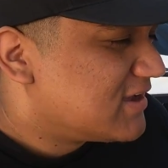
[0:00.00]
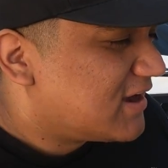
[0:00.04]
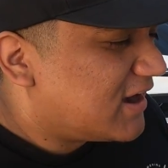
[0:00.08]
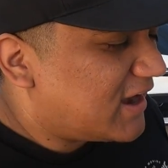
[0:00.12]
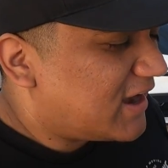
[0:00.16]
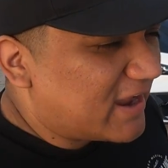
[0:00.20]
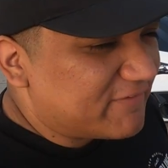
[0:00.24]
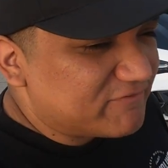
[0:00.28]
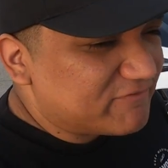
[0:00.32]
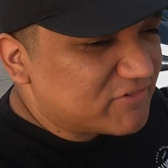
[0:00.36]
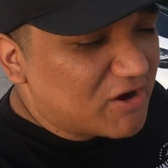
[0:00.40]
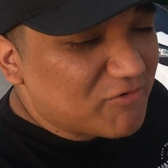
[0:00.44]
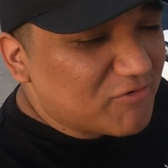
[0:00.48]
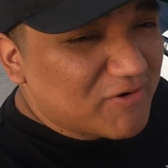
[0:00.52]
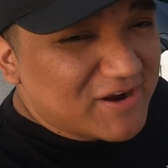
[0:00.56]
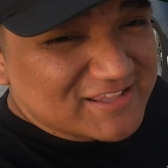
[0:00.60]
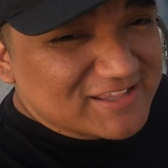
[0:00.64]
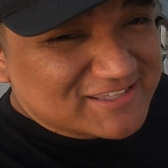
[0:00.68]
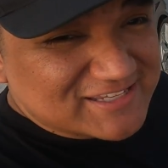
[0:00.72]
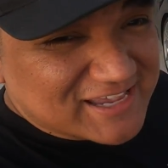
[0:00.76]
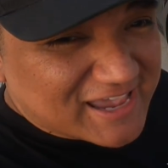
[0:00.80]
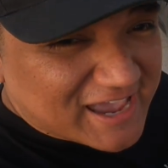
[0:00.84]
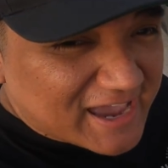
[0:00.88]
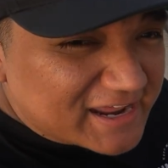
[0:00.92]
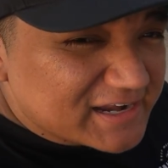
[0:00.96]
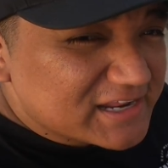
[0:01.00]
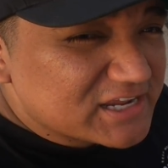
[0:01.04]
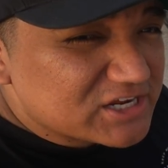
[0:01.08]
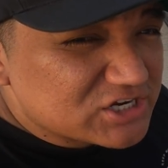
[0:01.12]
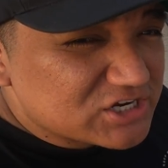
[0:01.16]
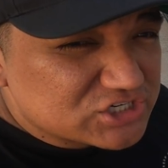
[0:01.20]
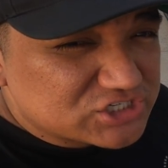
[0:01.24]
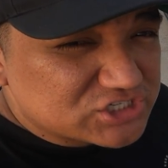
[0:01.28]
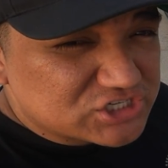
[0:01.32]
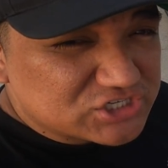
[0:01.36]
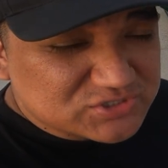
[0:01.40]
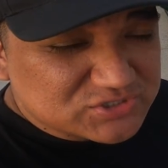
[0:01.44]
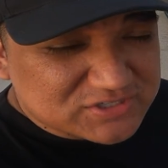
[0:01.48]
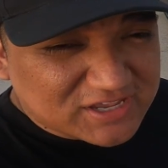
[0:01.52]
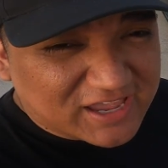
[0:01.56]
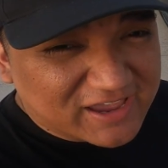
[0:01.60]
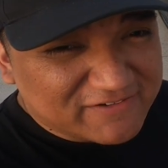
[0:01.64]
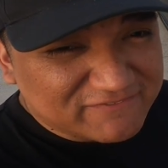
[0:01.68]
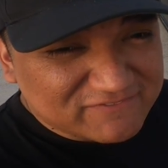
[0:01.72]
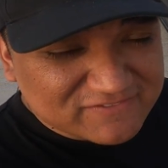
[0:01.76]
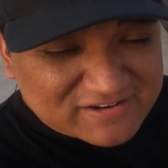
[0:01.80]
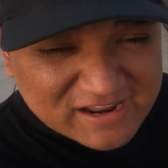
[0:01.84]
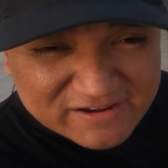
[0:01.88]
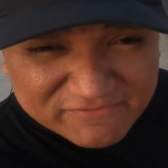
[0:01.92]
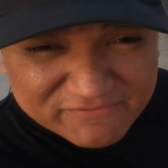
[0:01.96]
I have not run into any issues. I
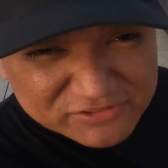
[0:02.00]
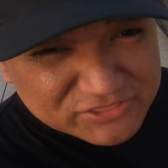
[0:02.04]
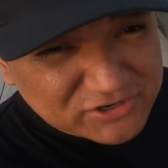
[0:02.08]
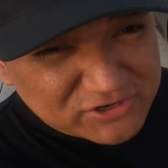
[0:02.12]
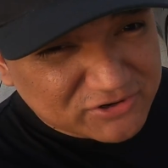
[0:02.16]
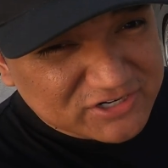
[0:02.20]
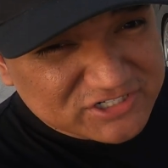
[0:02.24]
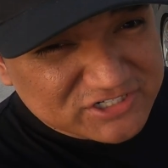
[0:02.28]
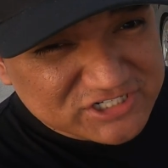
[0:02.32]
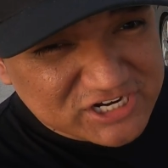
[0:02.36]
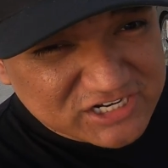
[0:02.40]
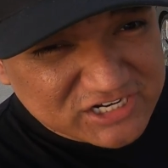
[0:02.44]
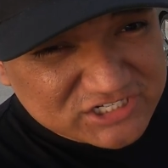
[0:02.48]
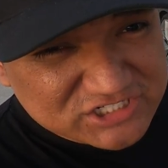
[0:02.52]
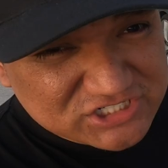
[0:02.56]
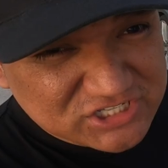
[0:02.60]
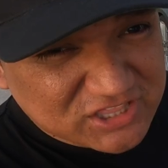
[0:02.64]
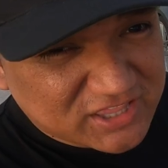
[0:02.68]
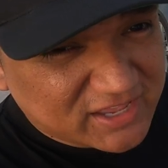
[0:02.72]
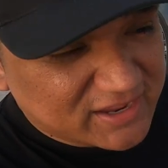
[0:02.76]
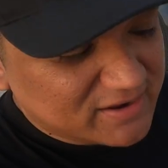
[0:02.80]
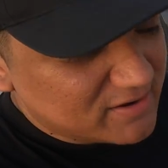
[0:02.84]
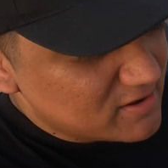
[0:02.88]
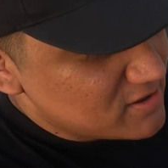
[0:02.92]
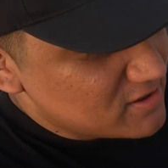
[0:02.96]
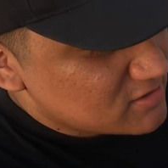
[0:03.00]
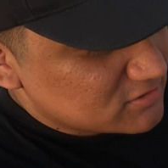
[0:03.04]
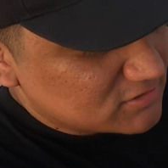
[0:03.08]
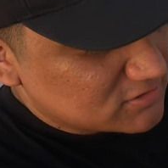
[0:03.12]
have never thrown a check engine light.